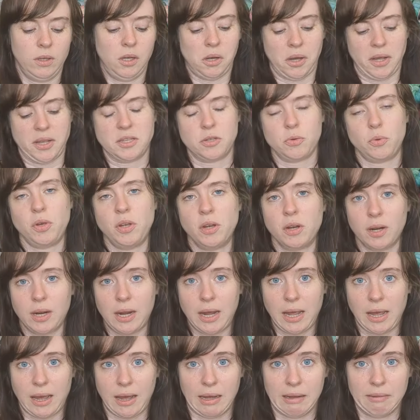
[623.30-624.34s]
Okay, so here
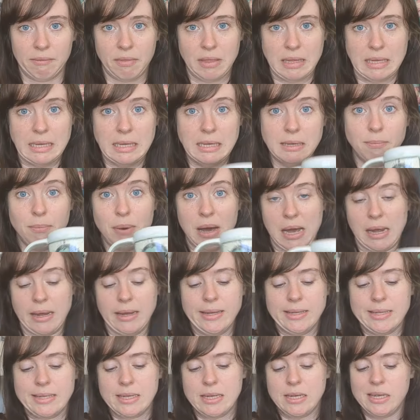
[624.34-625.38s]
I have the
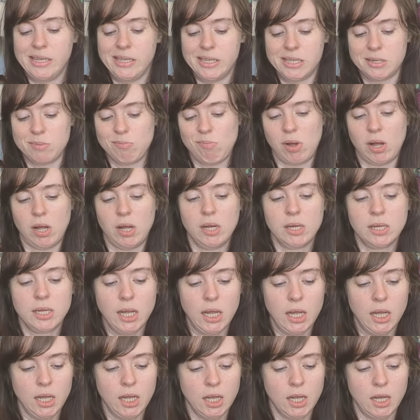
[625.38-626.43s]
Pisces mug.
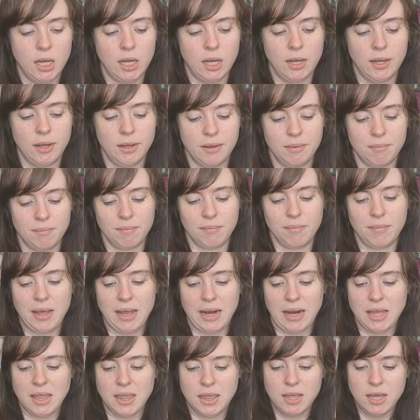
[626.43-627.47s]

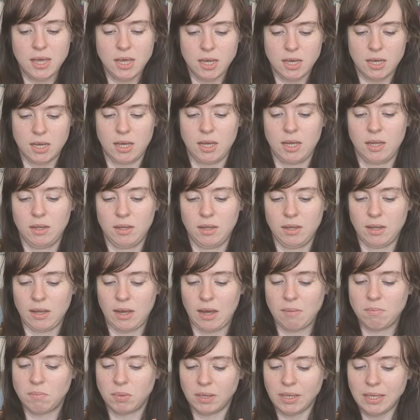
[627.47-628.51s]
And
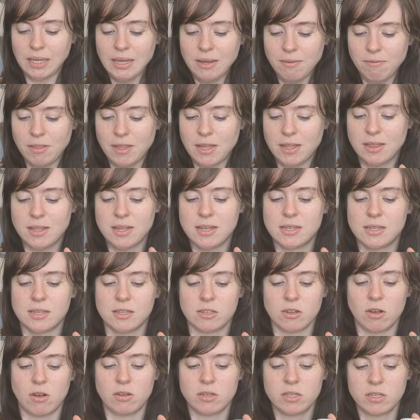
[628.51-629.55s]
I believe that this
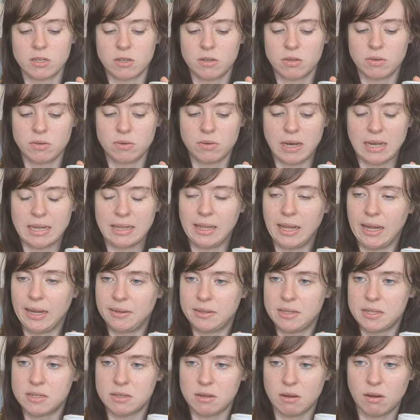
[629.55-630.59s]
is also
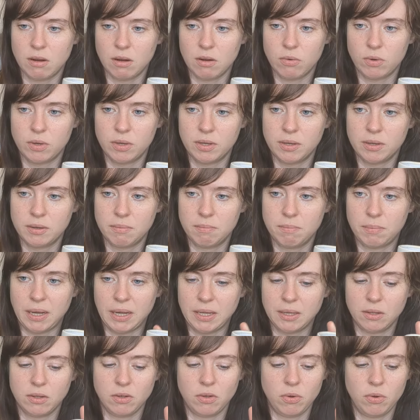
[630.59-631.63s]
Atlantis Aqua
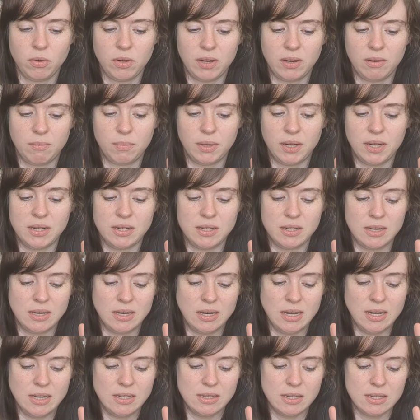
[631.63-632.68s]
by Laguna, but it
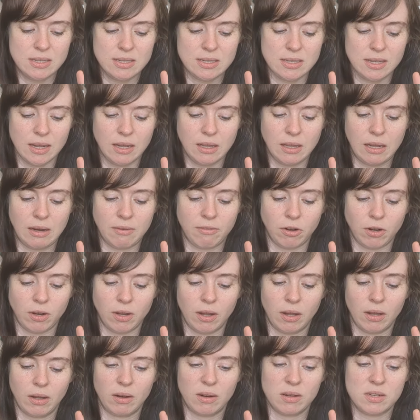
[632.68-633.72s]
is a slightly different
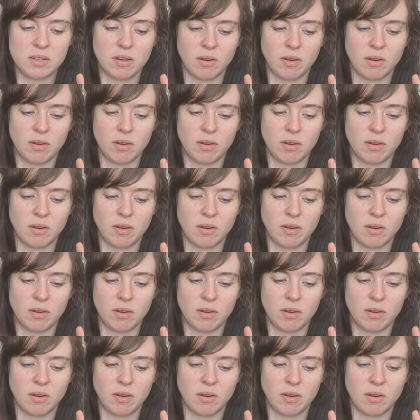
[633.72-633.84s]
color.